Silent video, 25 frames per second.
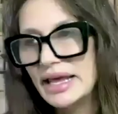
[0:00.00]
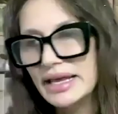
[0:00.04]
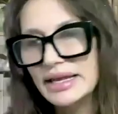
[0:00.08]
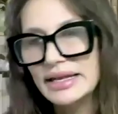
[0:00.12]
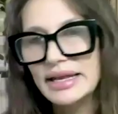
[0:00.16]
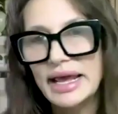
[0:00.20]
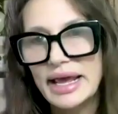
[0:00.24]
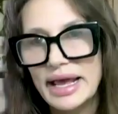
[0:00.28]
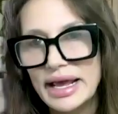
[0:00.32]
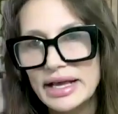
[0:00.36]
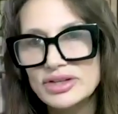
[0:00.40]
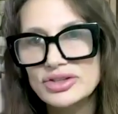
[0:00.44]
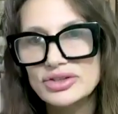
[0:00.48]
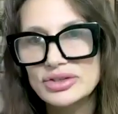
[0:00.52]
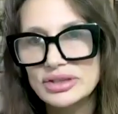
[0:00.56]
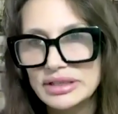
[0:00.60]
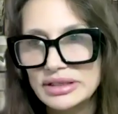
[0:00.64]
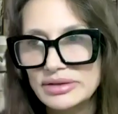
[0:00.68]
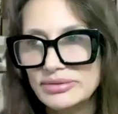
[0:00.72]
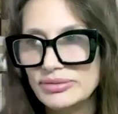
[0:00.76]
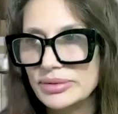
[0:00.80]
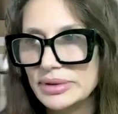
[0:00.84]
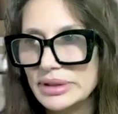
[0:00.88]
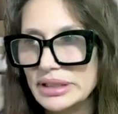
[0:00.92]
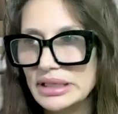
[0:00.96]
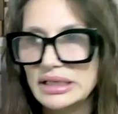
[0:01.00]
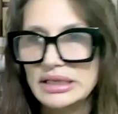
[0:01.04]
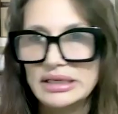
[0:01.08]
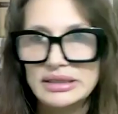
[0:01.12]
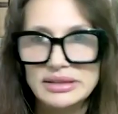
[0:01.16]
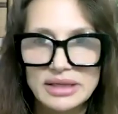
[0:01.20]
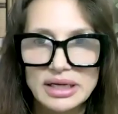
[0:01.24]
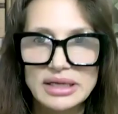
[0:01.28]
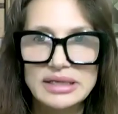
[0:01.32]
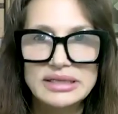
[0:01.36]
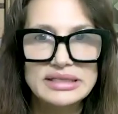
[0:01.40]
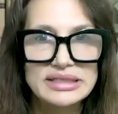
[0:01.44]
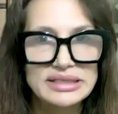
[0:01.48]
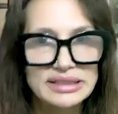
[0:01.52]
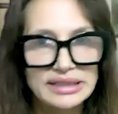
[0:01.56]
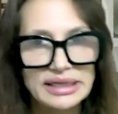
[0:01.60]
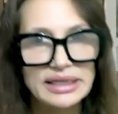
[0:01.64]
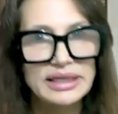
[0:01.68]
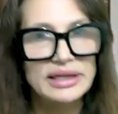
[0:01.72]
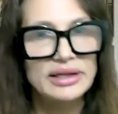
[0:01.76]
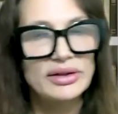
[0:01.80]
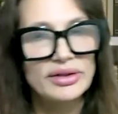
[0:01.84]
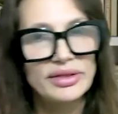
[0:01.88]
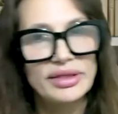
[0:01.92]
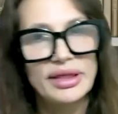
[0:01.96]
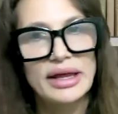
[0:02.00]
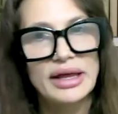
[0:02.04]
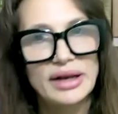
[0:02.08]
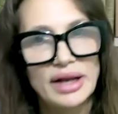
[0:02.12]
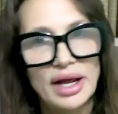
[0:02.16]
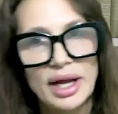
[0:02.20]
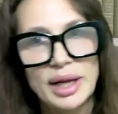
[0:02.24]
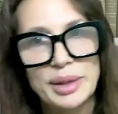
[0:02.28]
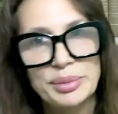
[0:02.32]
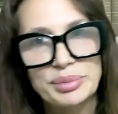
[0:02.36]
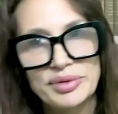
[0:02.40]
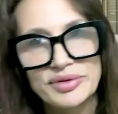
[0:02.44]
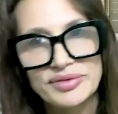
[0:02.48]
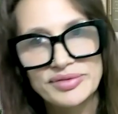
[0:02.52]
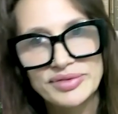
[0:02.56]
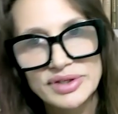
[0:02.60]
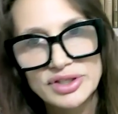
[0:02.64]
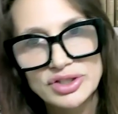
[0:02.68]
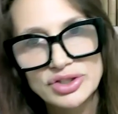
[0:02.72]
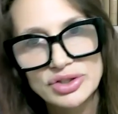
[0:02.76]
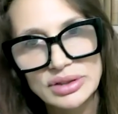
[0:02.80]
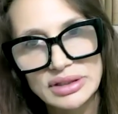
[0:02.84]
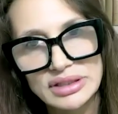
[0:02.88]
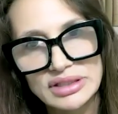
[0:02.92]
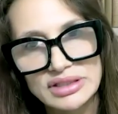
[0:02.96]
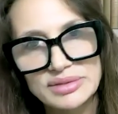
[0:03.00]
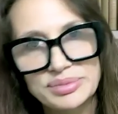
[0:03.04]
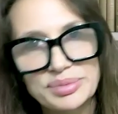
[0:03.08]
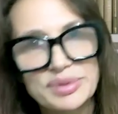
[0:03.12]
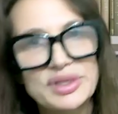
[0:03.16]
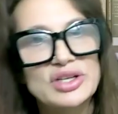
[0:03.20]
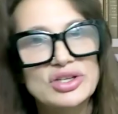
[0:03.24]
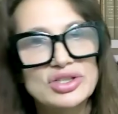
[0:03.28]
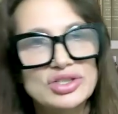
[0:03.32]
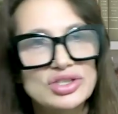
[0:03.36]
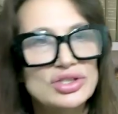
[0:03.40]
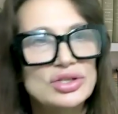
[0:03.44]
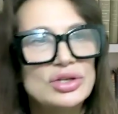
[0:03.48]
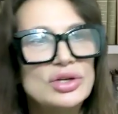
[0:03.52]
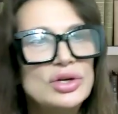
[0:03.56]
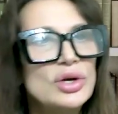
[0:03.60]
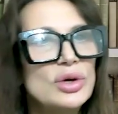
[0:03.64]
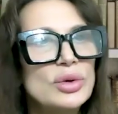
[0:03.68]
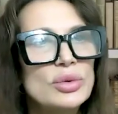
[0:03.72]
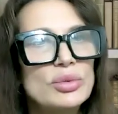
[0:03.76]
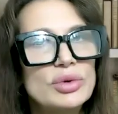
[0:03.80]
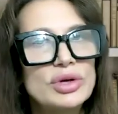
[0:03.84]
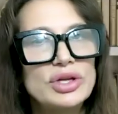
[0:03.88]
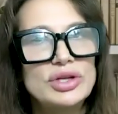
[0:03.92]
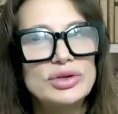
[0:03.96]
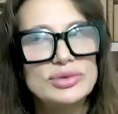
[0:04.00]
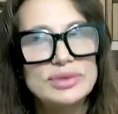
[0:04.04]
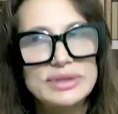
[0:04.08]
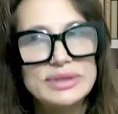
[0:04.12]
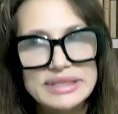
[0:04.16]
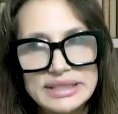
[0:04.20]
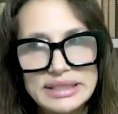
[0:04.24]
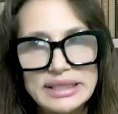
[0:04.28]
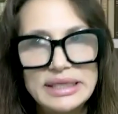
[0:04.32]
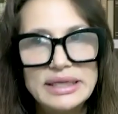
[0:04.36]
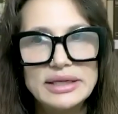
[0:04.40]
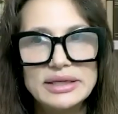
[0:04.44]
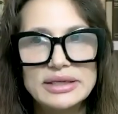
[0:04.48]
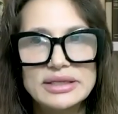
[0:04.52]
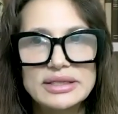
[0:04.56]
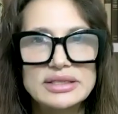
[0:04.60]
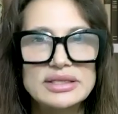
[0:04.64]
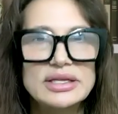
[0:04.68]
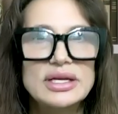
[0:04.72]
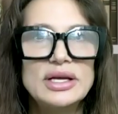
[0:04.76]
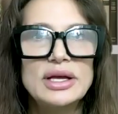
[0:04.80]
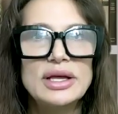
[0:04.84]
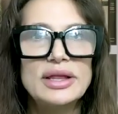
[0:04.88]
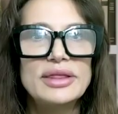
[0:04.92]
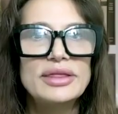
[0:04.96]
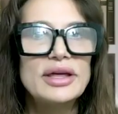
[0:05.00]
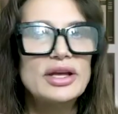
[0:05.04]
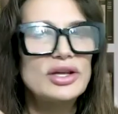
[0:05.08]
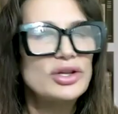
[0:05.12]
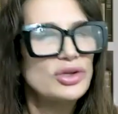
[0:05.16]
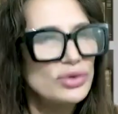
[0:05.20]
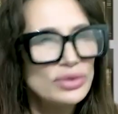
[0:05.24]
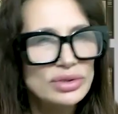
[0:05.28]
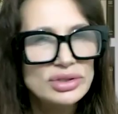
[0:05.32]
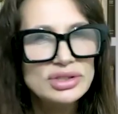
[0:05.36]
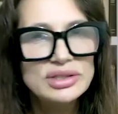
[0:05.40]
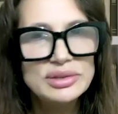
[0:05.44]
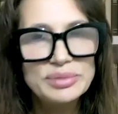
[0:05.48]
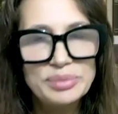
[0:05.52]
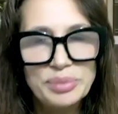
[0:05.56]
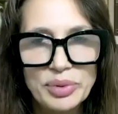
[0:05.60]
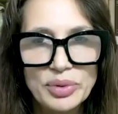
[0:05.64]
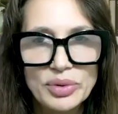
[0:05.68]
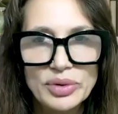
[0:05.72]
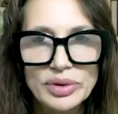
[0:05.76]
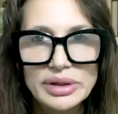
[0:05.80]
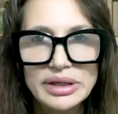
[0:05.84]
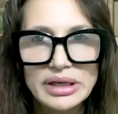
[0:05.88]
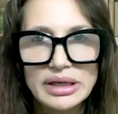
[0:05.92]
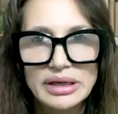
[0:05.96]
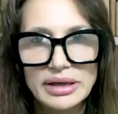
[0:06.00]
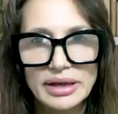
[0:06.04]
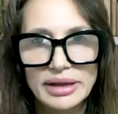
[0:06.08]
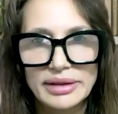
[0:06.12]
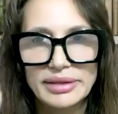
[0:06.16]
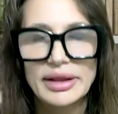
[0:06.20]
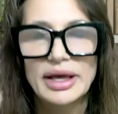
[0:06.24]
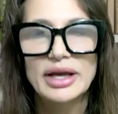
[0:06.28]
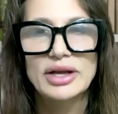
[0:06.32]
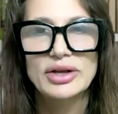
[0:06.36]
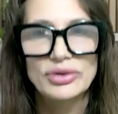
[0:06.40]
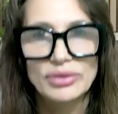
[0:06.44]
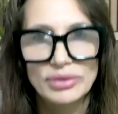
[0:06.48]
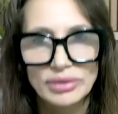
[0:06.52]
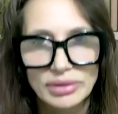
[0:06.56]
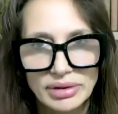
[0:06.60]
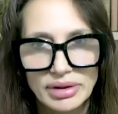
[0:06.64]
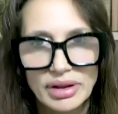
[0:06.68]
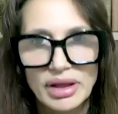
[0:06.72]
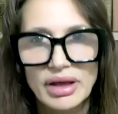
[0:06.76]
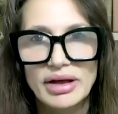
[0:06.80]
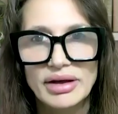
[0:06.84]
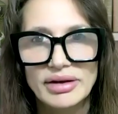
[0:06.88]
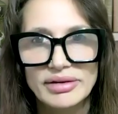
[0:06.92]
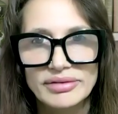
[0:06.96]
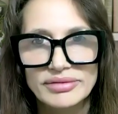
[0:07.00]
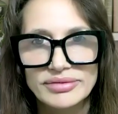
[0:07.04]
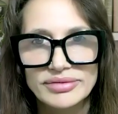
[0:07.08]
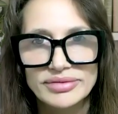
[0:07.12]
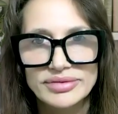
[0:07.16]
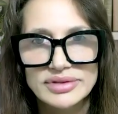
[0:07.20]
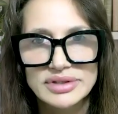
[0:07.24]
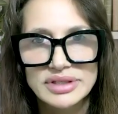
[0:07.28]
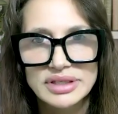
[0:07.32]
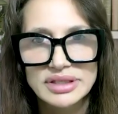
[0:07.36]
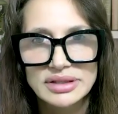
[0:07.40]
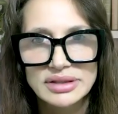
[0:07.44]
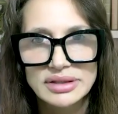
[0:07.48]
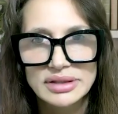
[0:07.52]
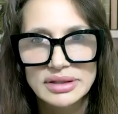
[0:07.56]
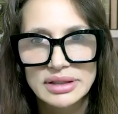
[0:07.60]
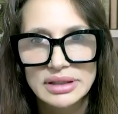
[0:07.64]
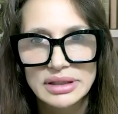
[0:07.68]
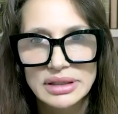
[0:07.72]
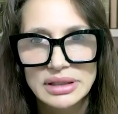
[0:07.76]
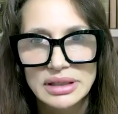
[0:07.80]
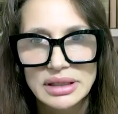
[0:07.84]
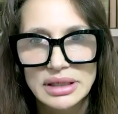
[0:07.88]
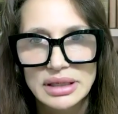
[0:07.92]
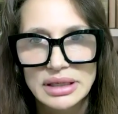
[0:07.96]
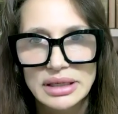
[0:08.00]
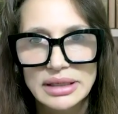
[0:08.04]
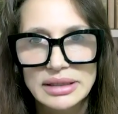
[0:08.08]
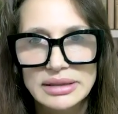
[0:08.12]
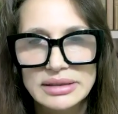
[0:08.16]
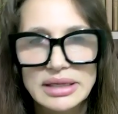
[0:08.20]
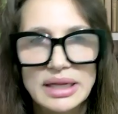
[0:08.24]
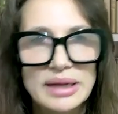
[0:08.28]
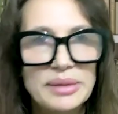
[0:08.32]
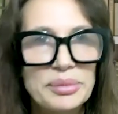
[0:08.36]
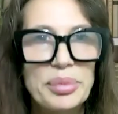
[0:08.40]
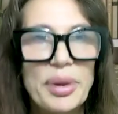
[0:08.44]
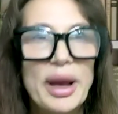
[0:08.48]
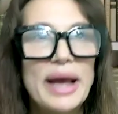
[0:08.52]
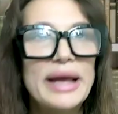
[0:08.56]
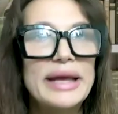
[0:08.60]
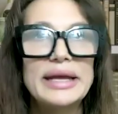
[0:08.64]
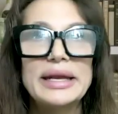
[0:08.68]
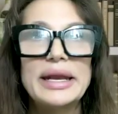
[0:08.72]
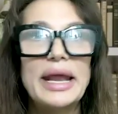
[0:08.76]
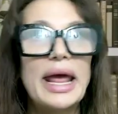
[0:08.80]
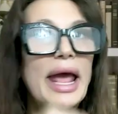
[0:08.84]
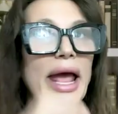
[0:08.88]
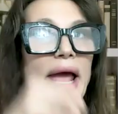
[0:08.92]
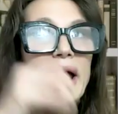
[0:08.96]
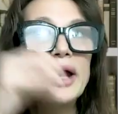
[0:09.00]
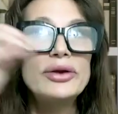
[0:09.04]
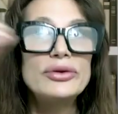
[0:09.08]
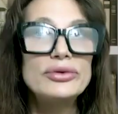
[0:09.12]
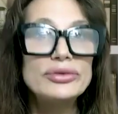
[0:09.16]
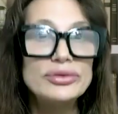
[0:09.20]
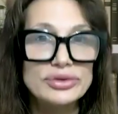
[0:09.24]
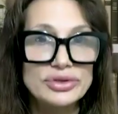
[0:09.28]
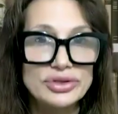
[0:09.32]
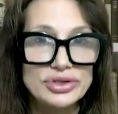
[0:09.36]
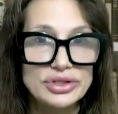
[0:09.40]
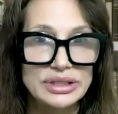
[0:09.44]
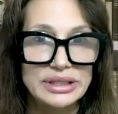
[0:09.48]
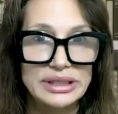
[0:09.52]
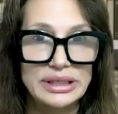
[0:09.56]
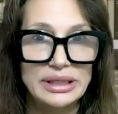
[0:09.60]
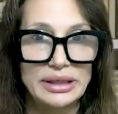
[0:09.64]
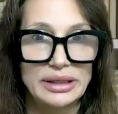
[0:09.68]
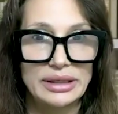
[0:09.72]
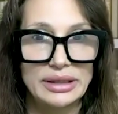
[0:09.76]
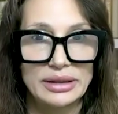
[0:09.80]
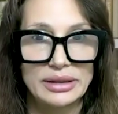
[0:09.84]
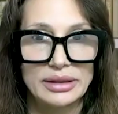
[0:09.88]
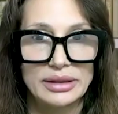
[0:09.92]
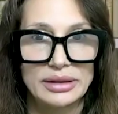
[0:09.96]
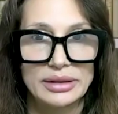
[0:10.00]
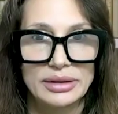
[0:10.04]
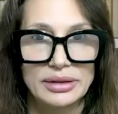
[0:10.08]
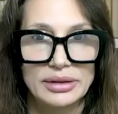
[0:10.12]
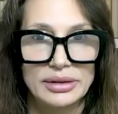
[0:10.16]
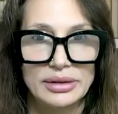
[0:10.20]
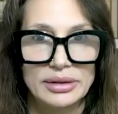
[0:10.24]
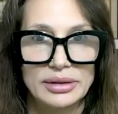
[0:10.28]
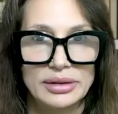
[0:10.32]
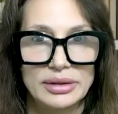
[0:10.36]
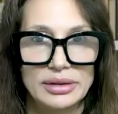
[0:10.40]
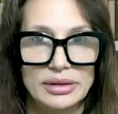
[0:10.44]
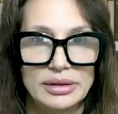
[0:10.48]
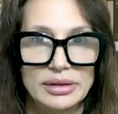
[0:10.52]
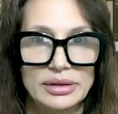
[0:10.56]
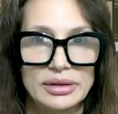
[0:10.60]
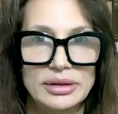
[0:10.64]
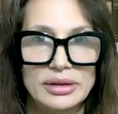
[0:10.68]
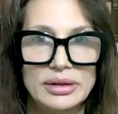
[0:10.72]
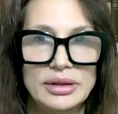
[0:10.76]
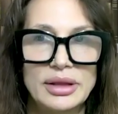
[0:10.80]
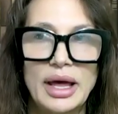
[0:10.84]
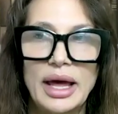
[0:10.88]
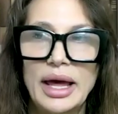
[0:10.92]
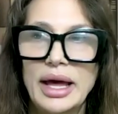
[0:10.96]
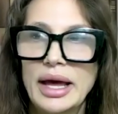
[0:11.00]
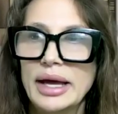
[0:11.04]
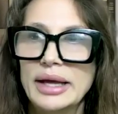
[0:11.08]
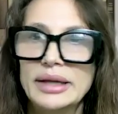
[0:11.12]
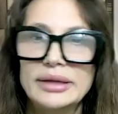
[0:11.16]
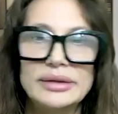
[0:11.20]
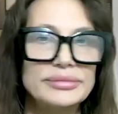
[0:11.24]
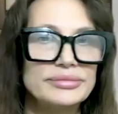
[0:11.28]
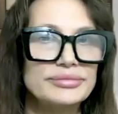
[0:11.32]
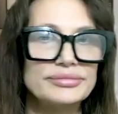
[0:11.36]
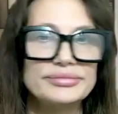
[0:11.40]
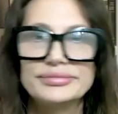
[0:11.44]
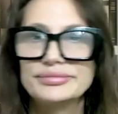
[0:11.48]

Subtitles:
that actually really does heal that hypervigilance, because what you see is that you're supported and that you're loved. It's like by an energy that